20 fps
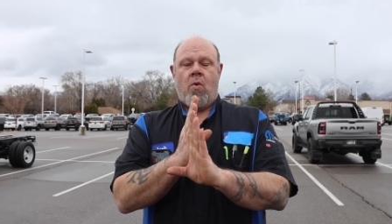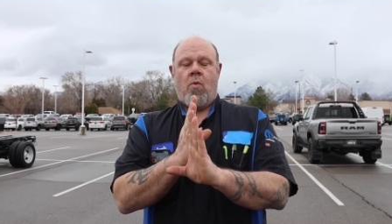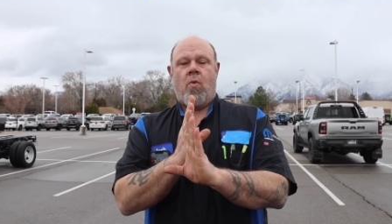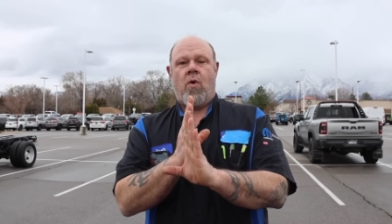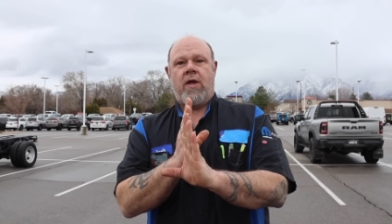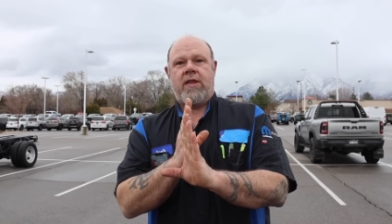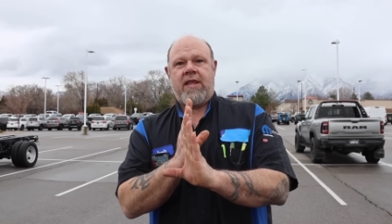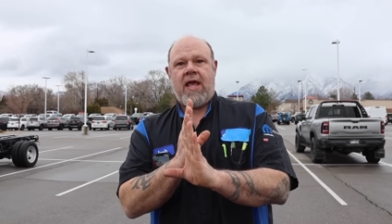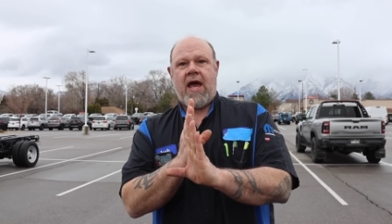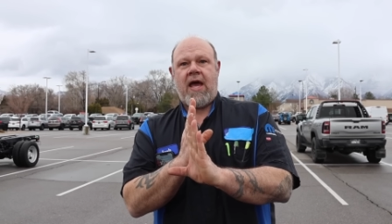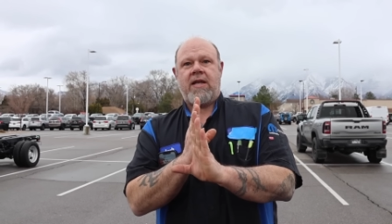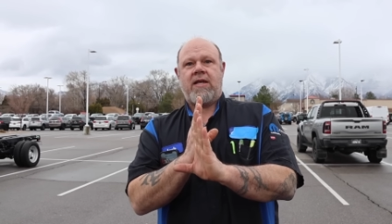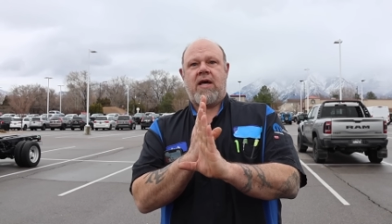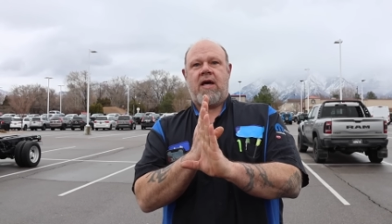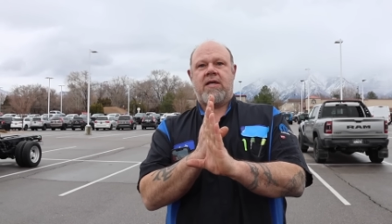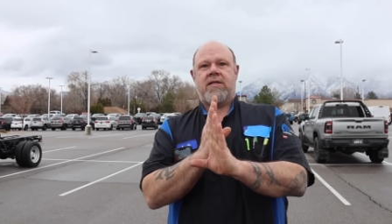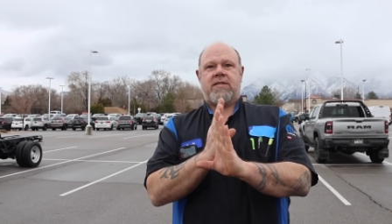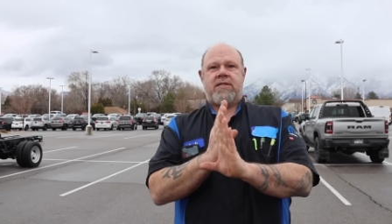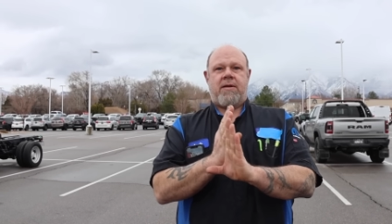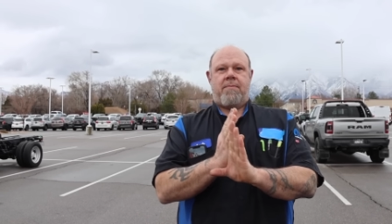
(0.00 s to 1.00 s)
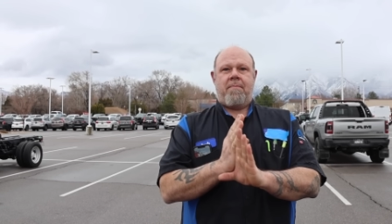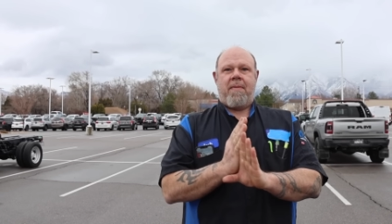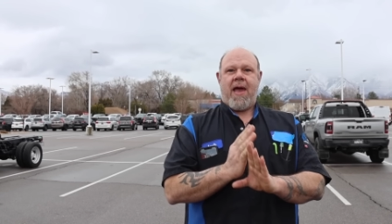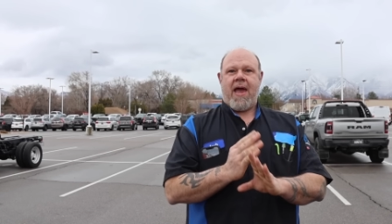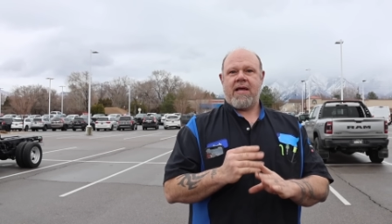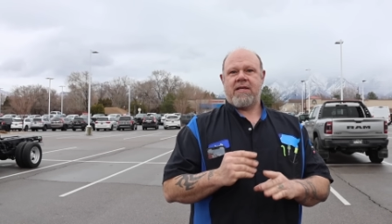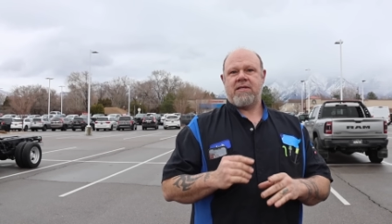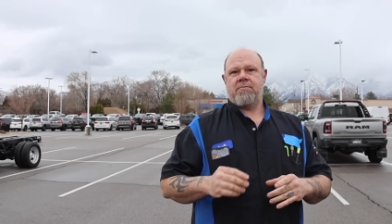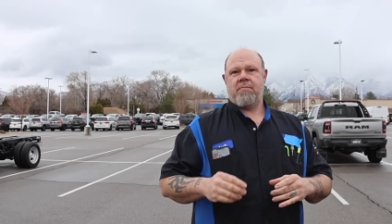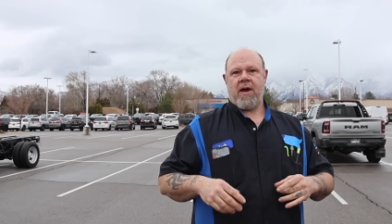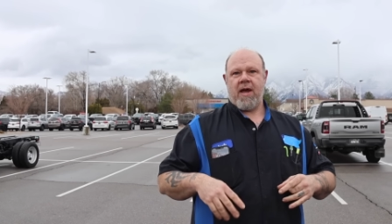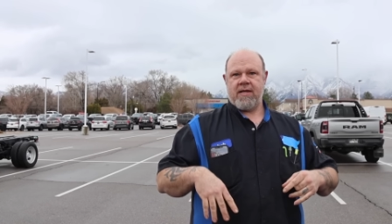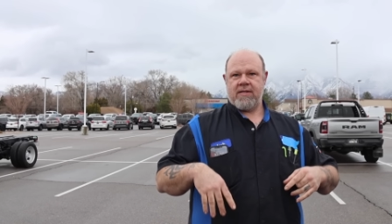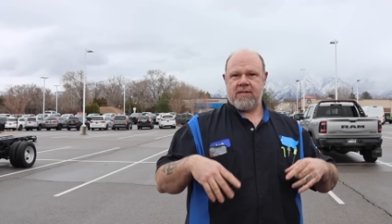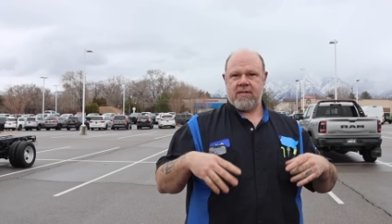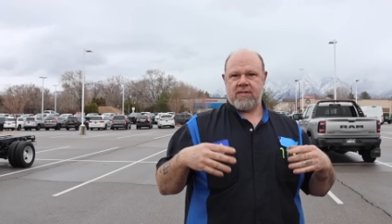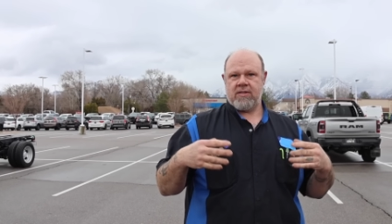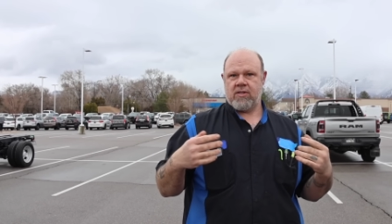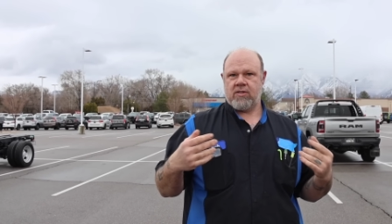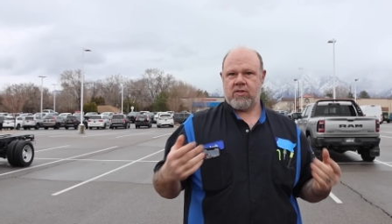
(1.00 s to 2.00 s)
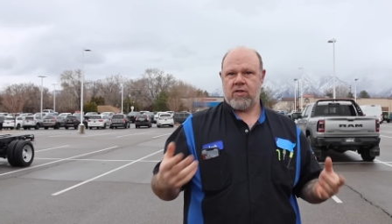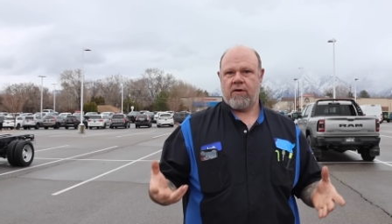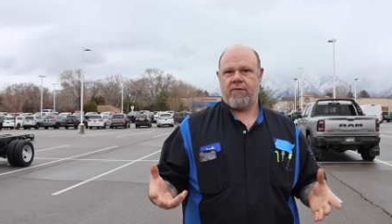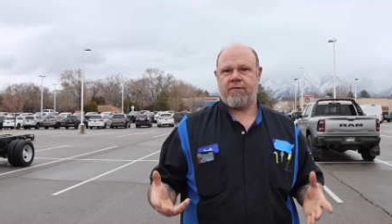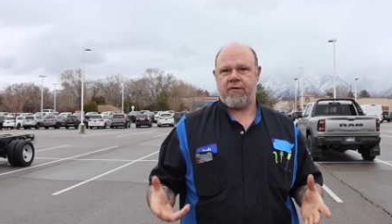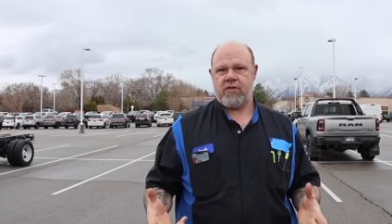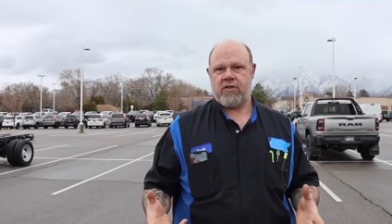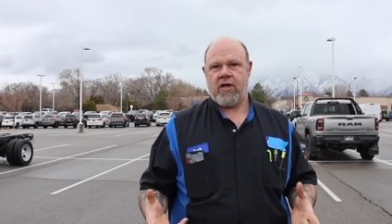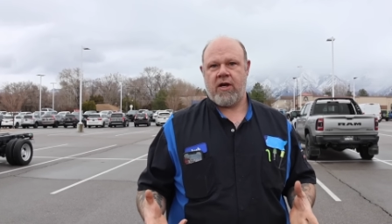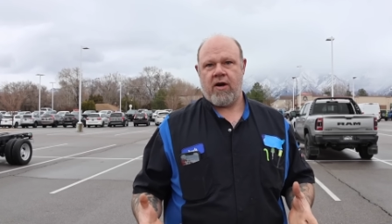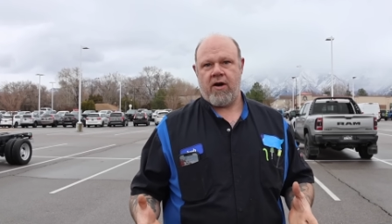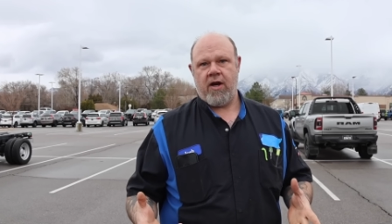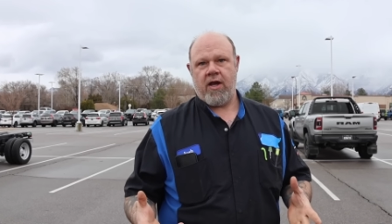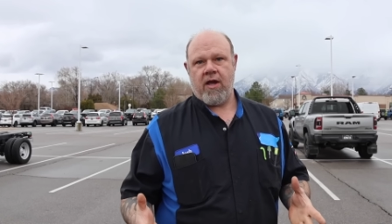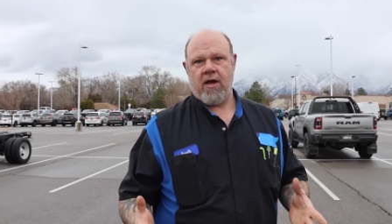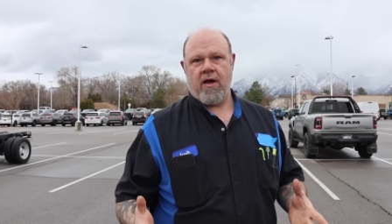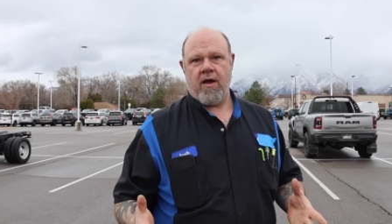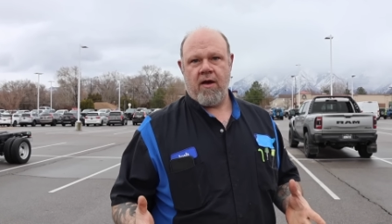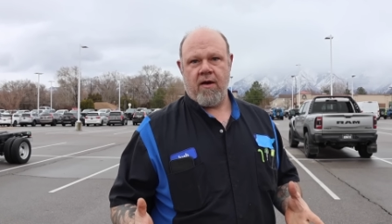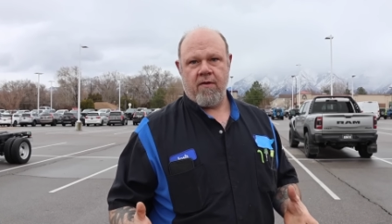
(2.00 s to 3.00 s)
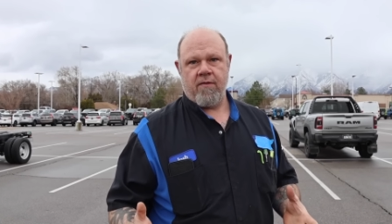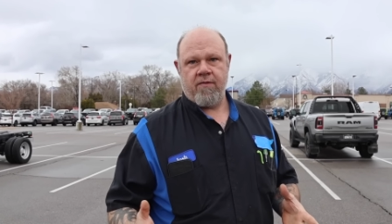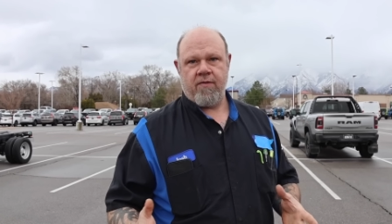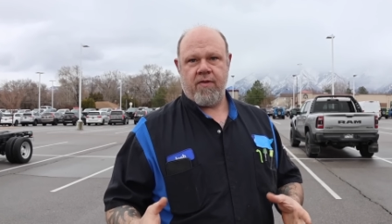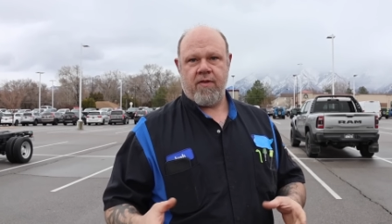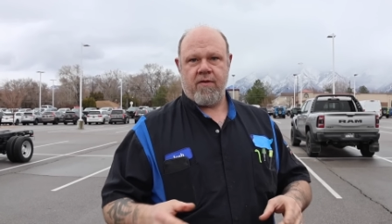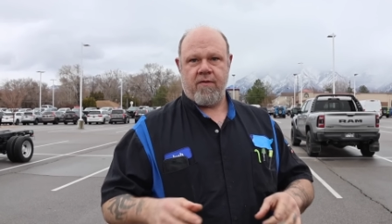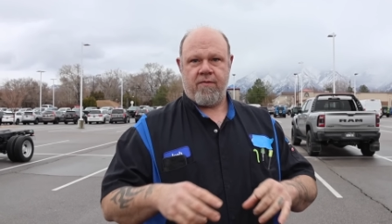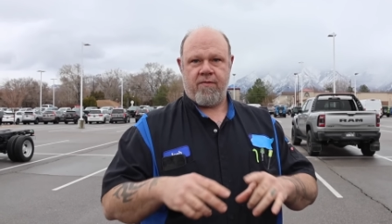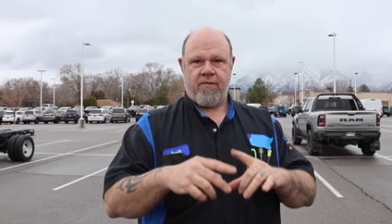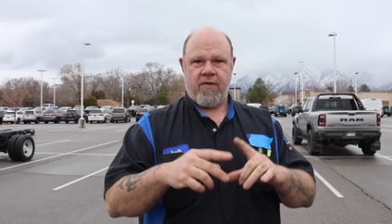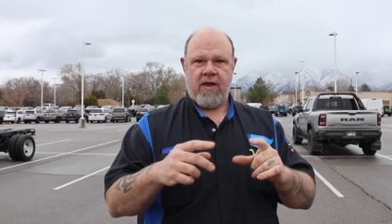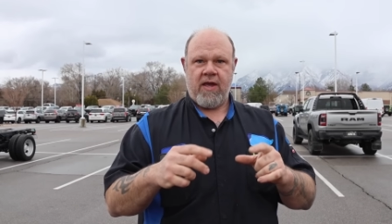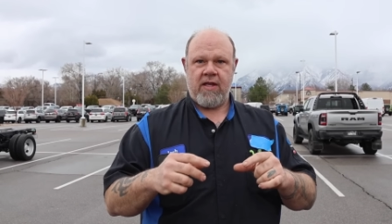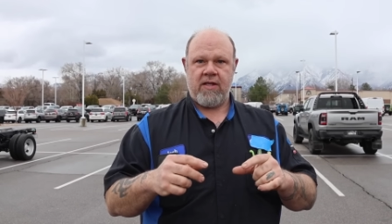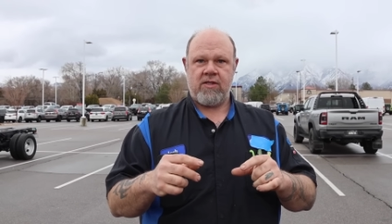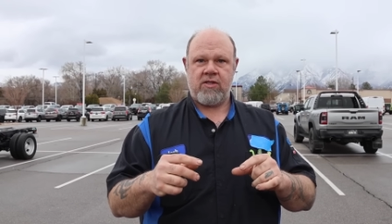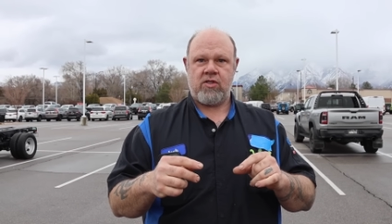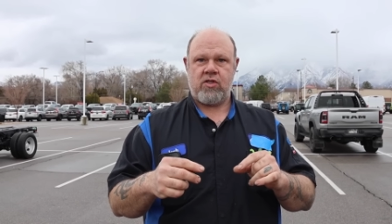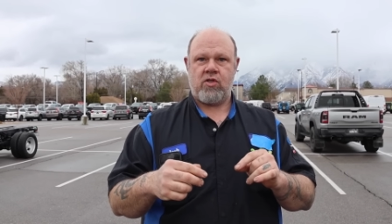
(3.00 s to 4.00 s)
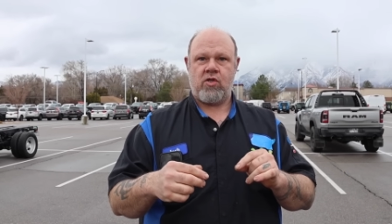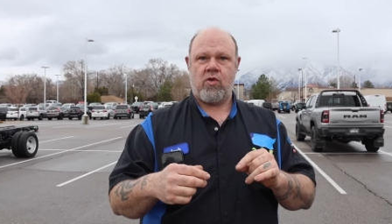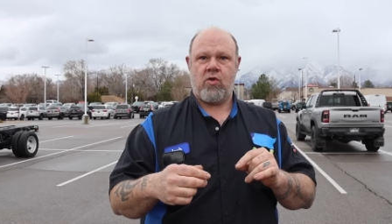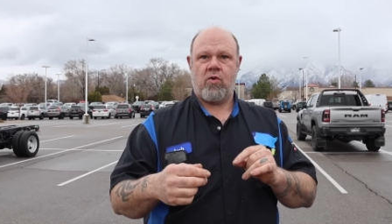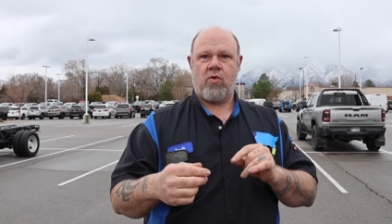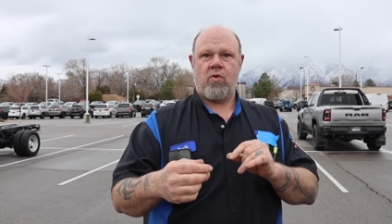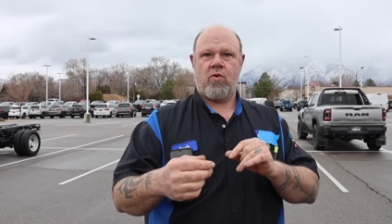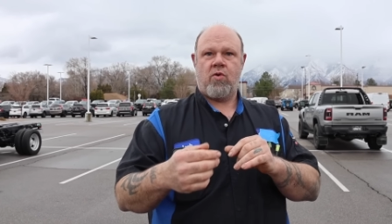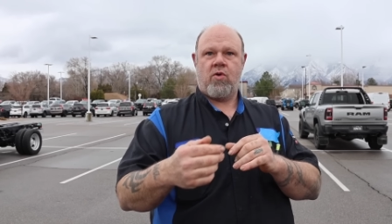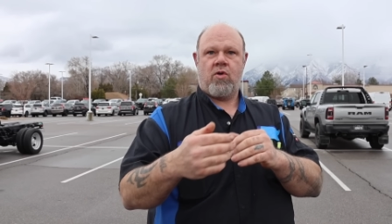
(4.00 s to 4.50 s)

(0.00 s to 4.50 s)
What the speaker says: What that does is it maximizes the surface area of the fins to